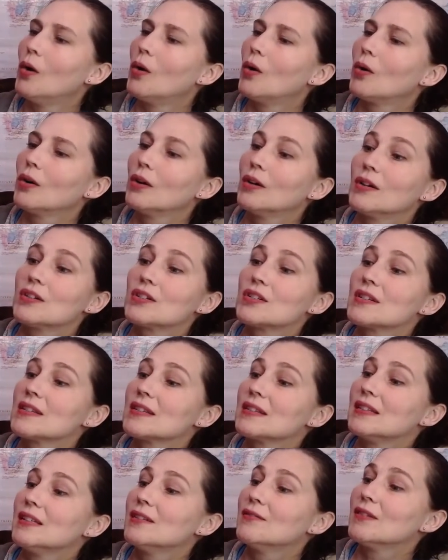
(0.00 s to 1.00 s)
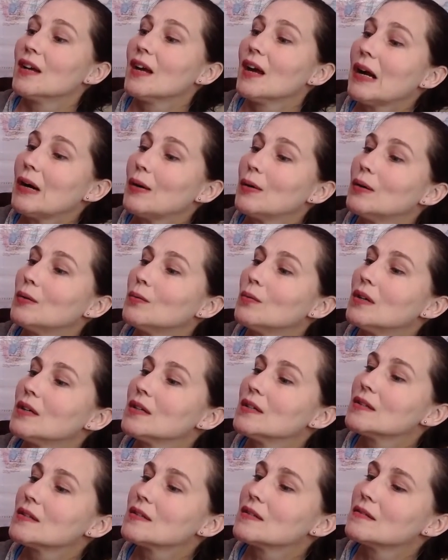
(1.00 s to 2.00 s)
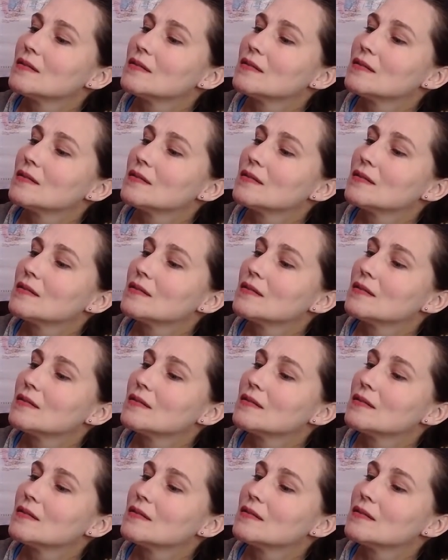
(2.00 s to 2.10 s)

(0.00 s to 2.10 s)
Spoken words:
Or you can just leave it how it was.